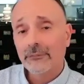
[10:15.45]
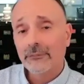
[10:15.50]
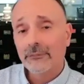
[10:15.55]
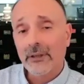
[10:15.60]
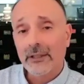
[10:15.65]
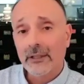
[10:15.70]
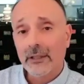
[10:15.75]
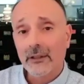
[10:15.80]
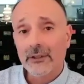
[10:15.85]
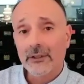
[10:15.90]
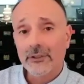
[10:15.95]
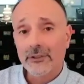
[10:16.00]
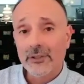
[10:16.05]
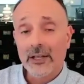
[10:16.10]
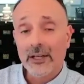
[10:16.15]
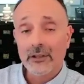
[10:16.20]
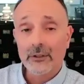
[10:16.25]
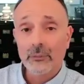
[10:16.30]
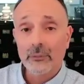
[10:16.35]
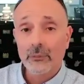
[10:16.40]
Find out
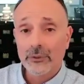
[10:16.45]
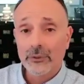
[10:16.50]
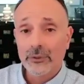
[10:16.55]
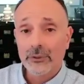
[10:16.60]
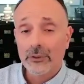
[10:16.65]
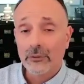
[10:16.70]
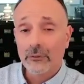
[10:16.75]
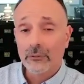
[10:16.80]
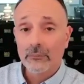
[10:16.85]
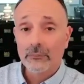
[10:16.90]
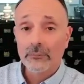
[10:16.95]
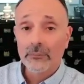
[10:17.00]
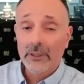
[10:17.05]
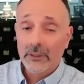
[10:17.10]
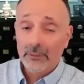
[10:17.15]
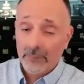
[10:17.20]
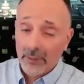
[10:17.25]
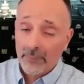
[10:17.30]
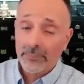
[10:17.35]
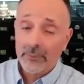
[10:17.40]
exactly what to do.
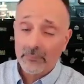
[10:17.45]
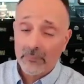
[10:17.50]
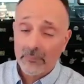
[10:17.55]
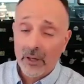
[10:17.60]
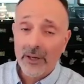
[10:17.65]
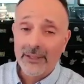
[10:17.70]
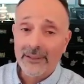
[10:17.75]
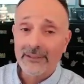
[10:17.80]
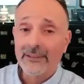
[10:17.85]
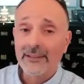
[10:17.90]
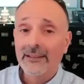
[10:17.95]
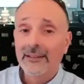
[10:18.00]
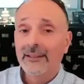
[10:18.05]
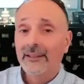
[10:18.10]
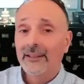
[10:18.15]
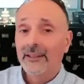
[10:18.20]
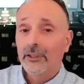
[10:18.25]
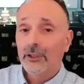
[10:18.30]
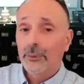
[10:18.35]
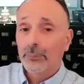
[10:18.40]
Keep in mind
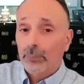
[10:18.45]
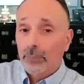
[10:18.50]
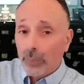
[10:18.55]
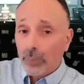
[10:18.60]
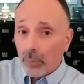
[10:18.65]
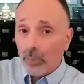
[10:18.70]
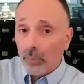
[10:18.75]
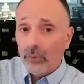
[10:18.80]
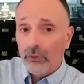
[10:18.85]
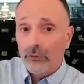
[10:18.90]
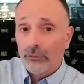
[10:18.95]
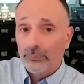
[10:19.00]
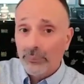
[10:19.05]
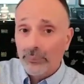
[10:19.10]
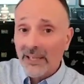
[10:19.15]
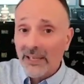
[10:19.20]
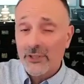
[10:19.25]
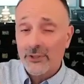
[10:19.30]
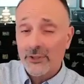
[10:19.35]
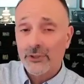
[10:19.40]
the pool of
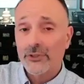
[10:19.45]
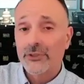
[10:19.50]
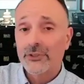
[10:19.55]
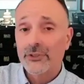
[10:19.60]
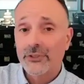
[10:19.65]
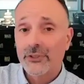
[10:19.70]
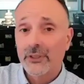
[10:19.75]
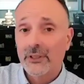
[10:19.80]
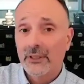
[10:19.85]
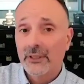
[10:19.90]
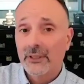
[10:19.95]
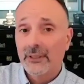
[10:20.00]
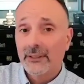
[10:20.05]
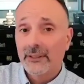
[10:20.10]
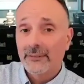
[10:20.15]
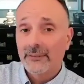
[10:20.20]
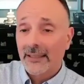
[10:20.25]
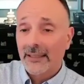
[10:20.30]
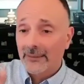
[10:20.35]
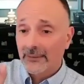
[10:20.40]
patients
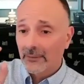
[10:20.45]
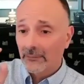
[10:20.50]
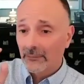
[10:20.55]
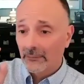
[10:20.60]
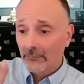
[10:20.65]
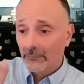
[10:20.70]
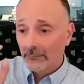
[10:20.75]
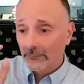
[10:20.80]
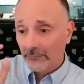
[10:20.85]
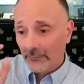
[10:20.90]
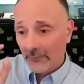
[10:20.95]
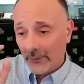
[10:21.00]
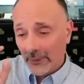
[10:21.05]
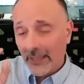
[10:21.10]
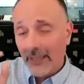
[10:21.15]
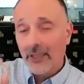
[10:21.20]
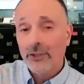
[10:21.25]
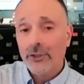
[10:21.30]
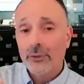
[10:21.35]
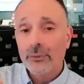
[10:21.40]
that the
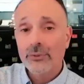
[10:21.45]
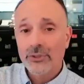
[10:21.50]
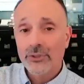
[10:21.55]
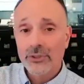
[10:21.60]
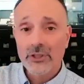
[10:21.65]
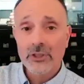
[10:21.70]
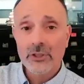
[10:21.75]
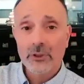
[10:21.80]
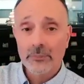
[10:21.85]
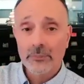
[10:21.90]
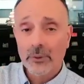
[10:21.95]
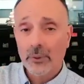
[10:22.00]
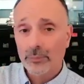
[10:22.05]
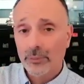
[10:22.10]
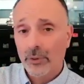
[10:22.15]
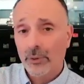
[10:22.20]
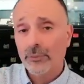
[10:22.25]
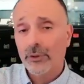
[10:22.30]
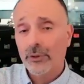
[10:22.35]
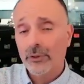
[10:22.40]
AUC,
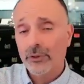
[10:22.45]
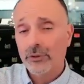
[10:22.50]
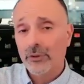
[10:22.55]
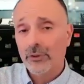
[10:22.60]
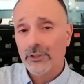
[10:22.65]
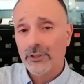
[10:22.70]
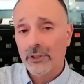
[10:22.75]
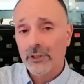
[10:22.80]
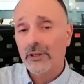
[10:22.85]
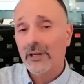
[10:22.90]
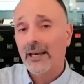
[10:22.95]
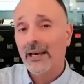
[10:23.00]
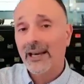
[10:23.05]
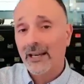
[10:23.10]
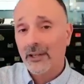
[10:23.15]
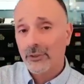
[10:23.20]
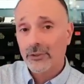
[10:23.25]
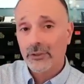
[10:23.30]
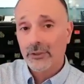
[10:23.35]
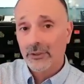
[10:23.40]
appropriate use criteria,
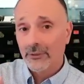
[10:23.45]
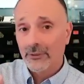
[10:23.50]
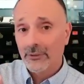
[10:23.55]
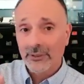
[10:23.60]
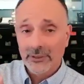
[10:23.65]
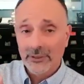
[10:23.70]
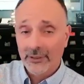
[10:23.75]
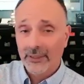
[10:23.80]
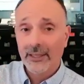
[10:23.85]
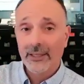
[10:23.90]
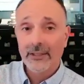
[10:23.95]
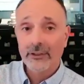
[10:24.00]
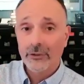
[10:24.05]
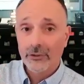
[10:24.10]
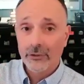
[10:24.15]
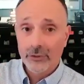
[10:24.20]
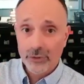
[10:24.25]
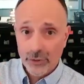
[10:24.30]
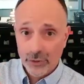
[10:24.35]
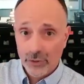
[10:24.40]
actually
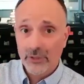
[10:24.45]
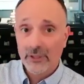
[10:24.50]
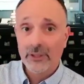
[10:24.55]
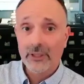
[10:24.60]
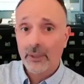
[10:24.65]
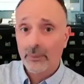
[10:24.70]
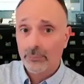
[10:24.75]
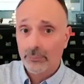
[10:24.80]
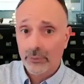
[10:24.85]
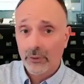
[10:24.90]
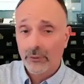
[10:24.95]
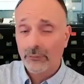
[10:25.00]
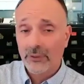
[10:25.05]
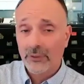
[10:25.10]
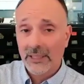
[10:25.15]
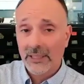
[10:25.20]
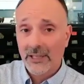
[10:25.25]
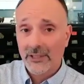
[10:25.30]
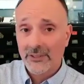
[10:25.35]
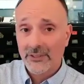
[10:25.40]
indicate should get
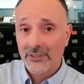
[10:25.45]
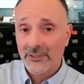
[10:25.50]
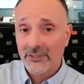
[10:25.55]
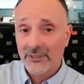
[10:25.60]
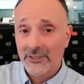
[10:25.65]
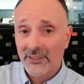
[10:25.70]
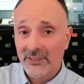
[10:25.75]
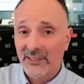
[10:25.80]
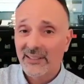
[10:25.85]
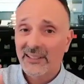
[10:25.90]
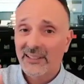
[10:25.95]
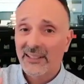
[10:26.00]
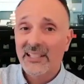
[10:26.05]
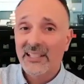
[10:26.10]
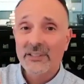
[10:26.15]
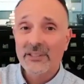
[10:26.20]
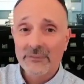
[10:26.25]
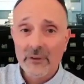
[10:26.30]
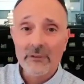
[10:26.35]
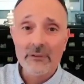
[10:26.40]
prophylaxis
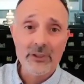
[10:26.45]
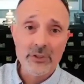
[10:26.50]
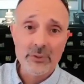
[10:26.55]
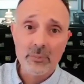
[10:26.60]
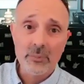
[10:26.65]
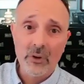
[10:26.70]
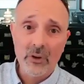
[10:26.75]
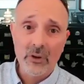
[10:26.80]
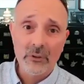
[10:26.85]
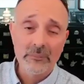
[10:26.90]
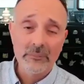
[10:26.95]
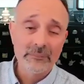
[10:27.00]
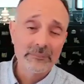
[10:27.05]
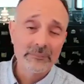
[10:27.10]
is very small.